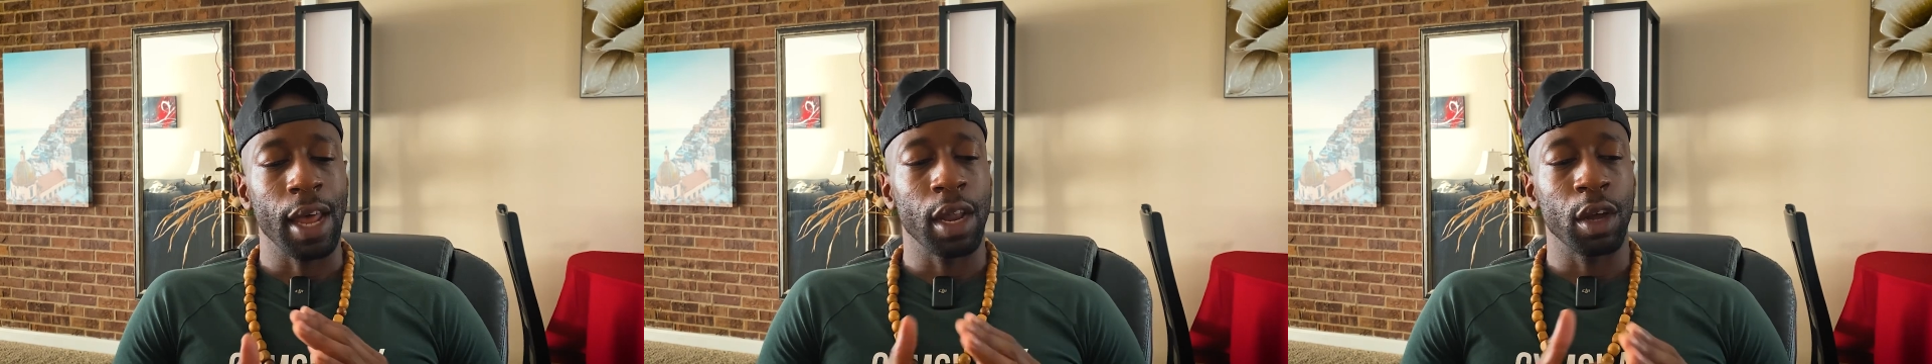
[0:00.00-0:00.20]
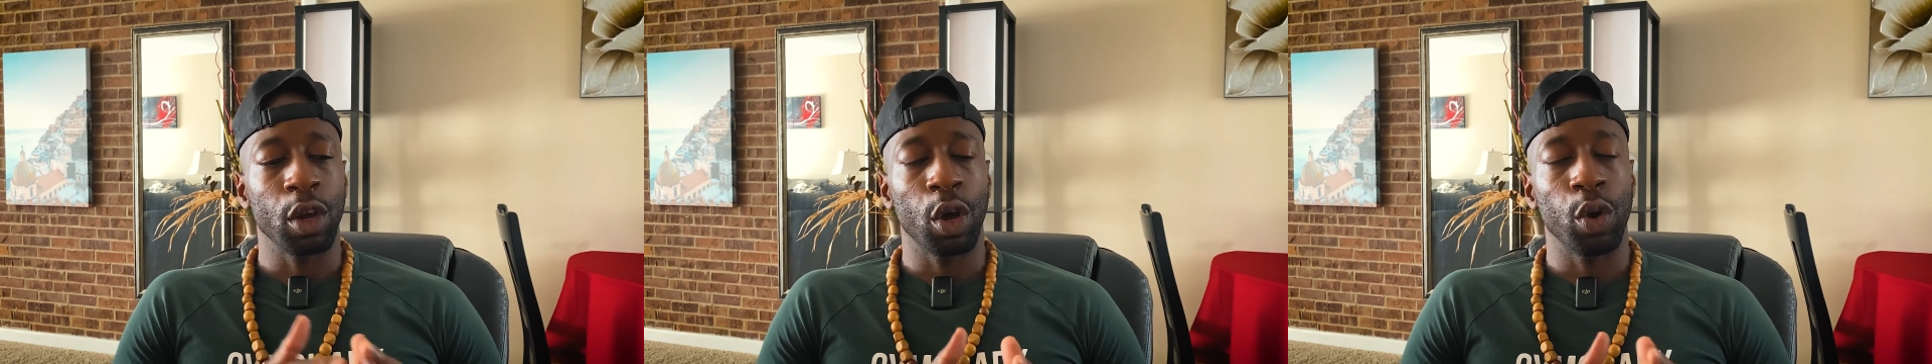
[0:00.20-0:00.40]

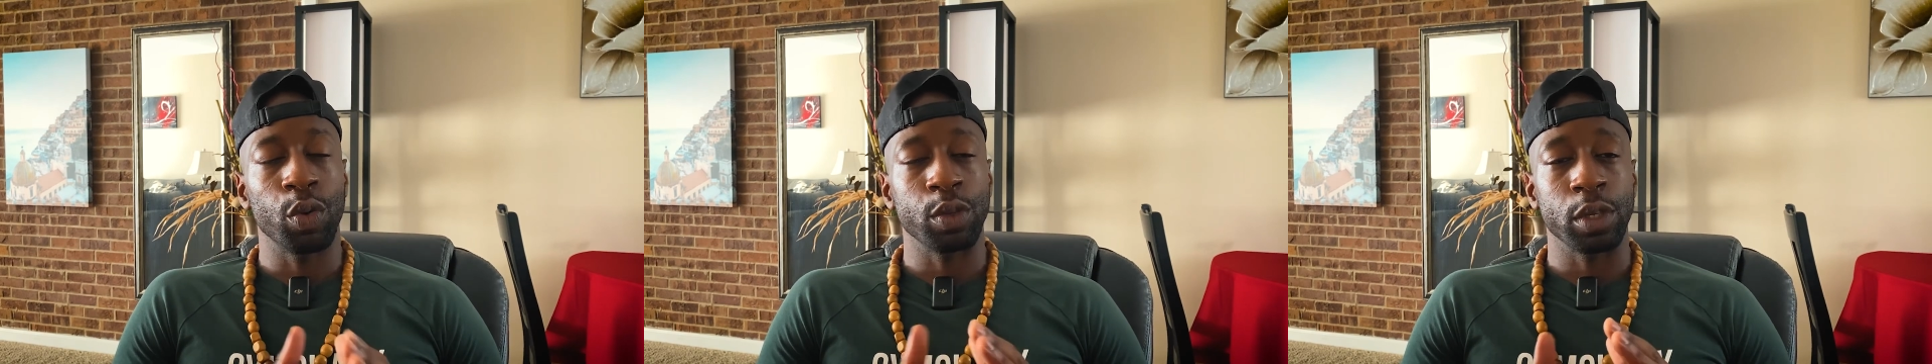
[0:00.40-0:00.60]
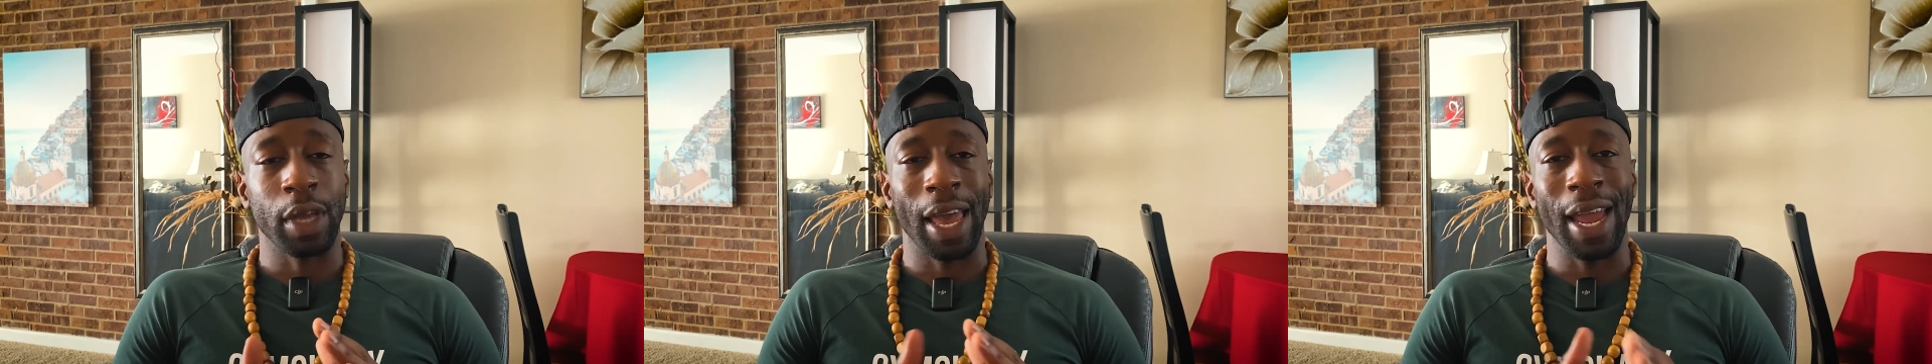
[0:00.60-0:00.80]
of
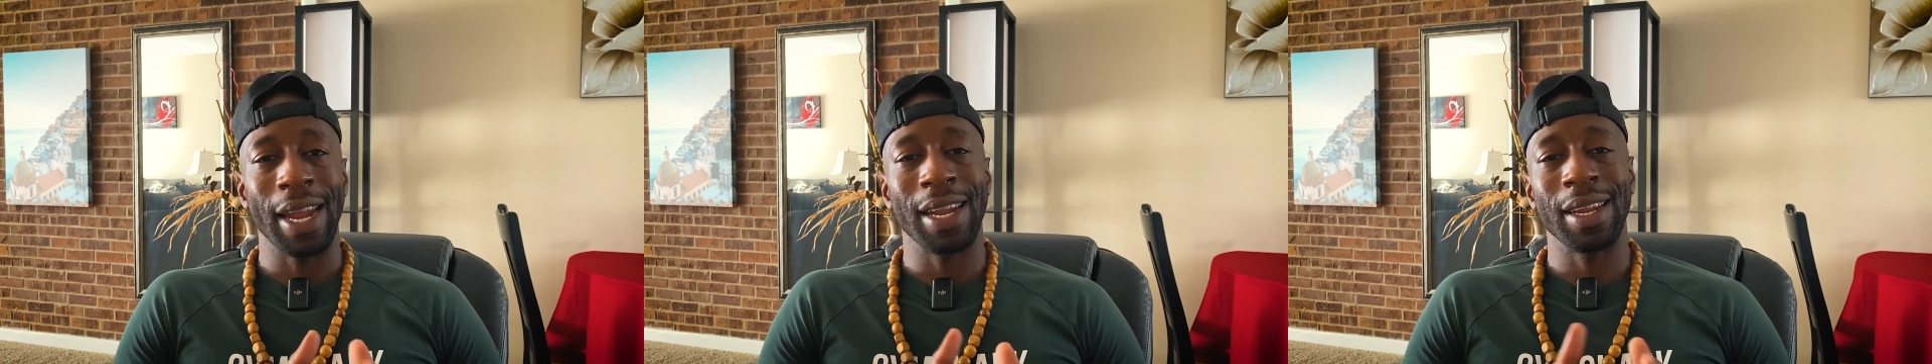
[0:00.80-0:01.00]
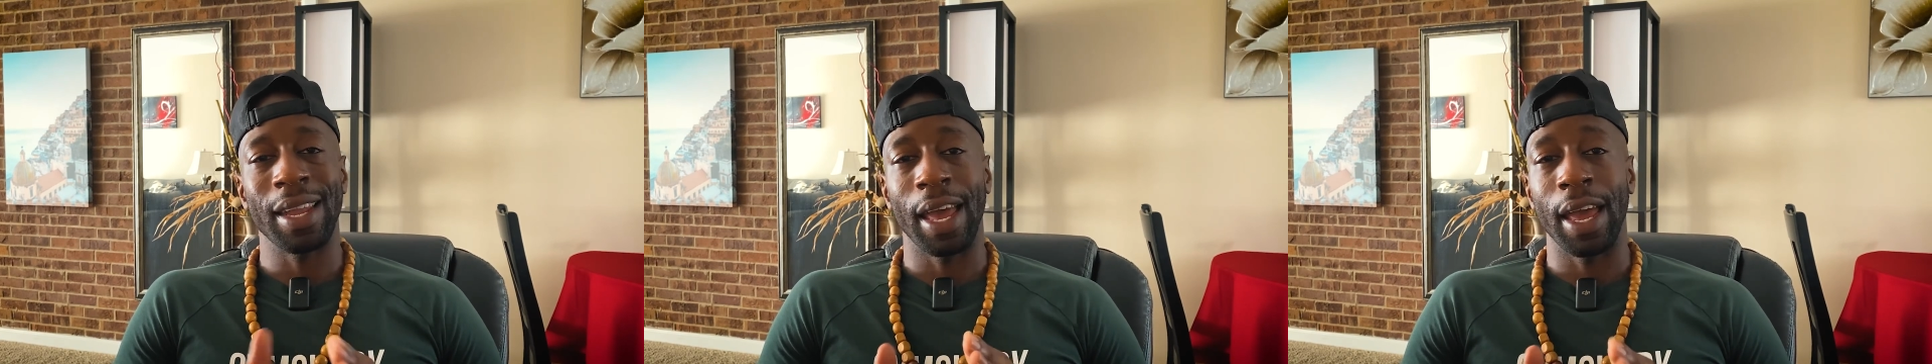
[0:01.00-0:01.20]
goes hand
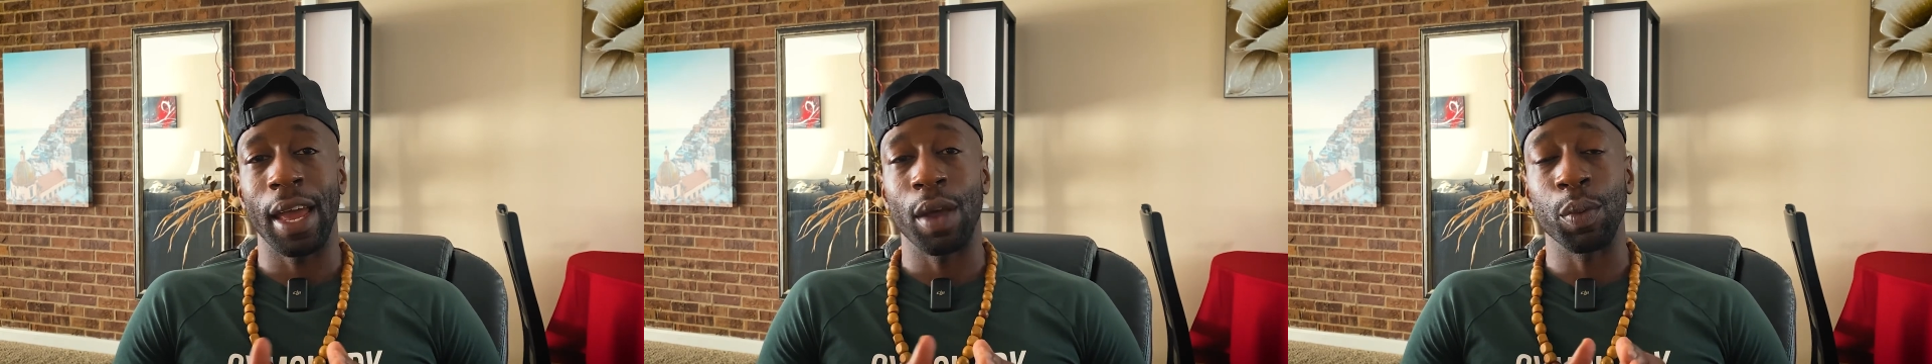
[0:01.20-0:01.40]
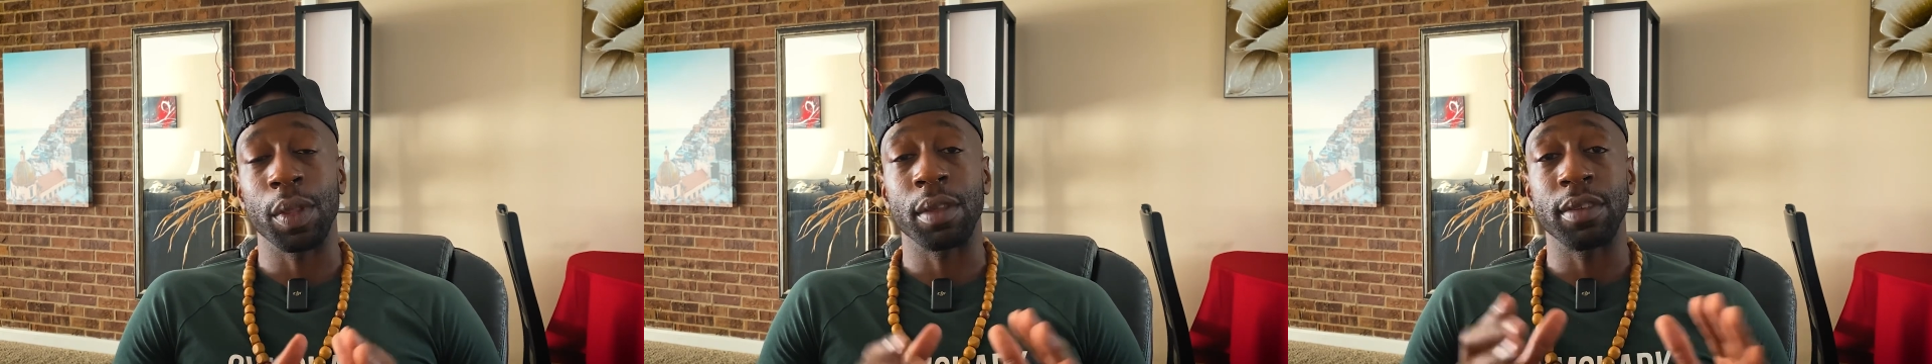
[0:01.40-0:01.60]
in hand
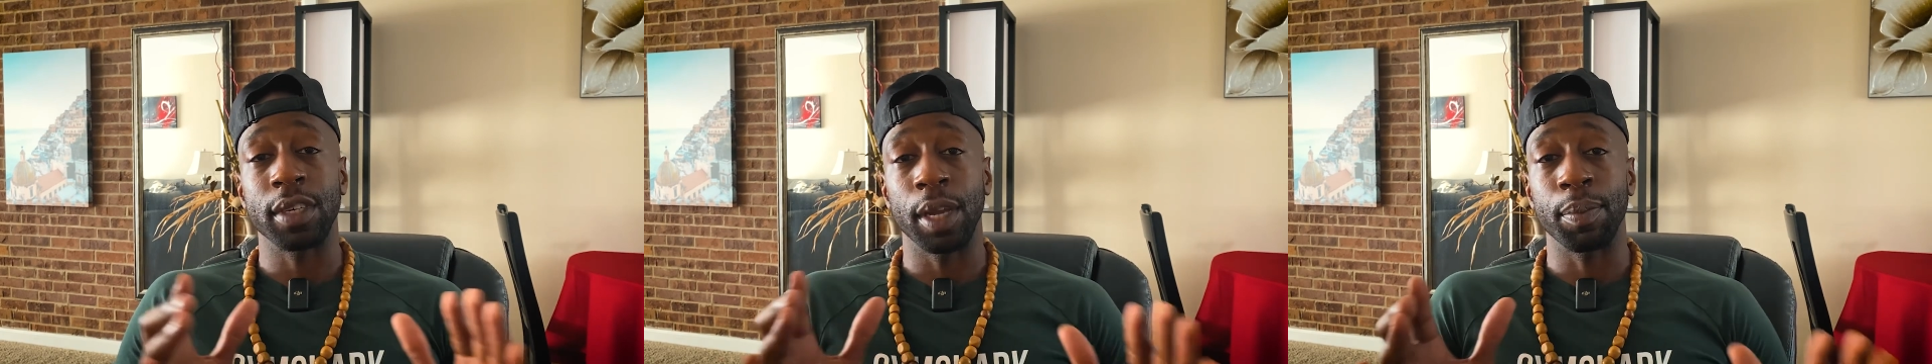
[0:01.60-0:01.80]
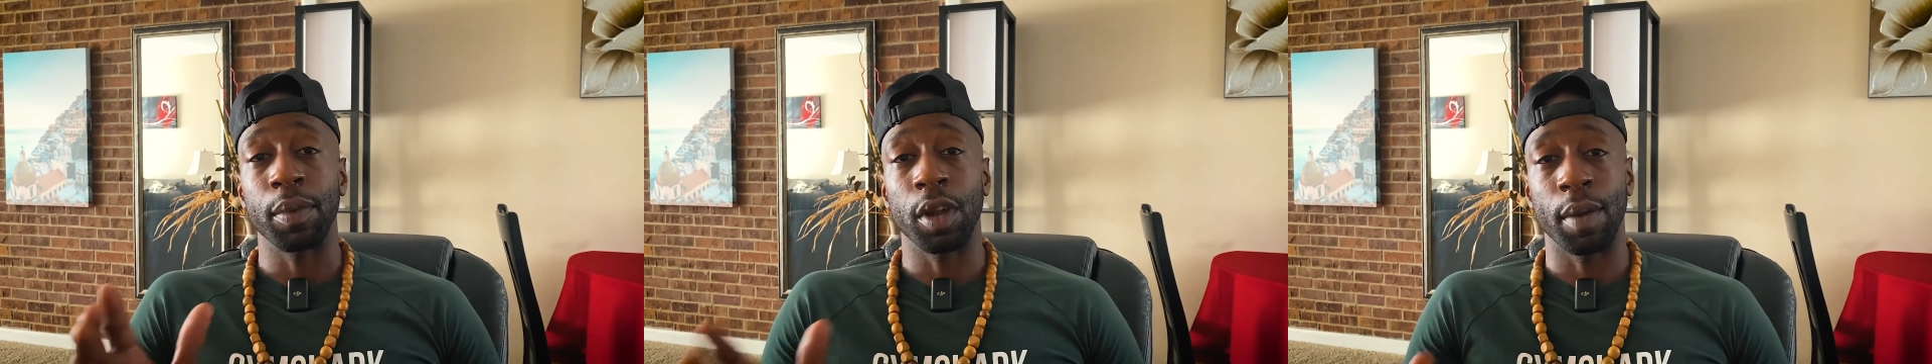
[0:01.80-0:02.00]
with
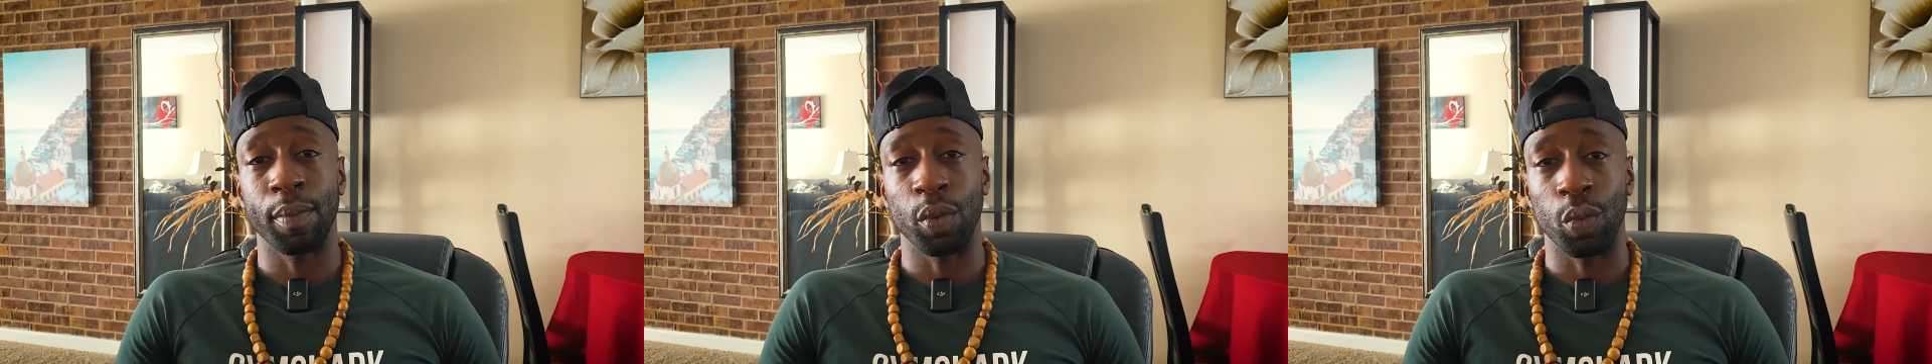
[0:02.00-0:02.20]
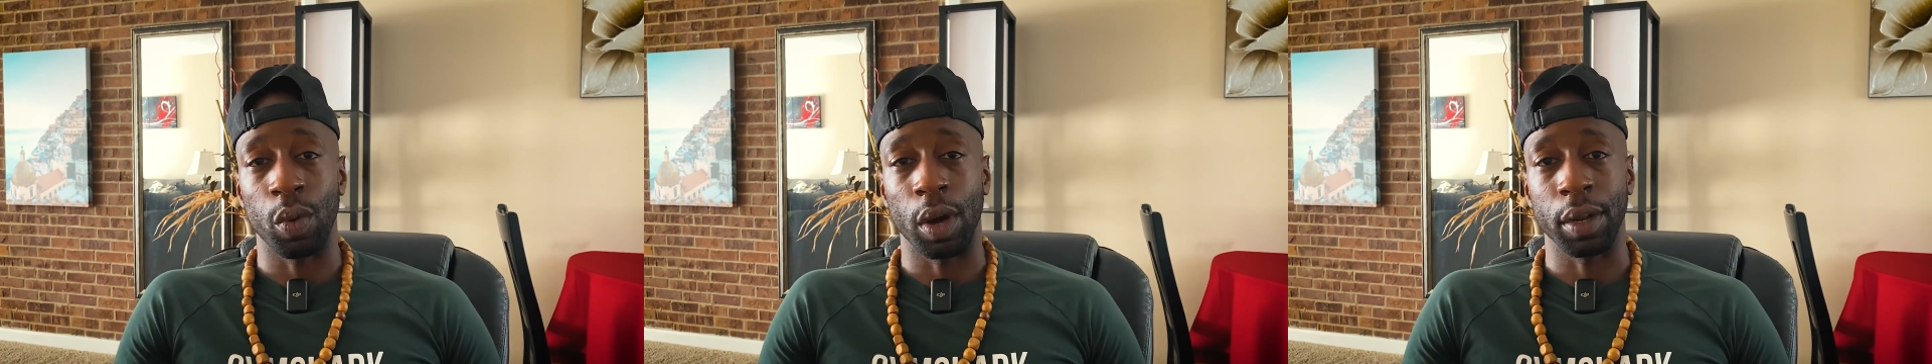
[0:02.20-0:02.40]
tip number
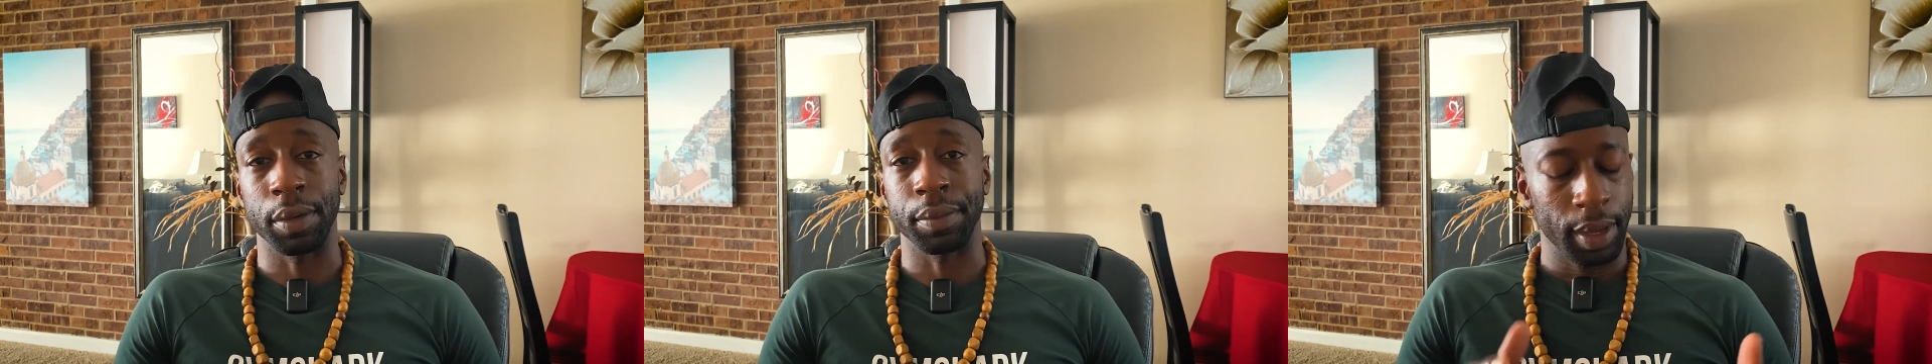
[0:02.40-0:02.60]
1.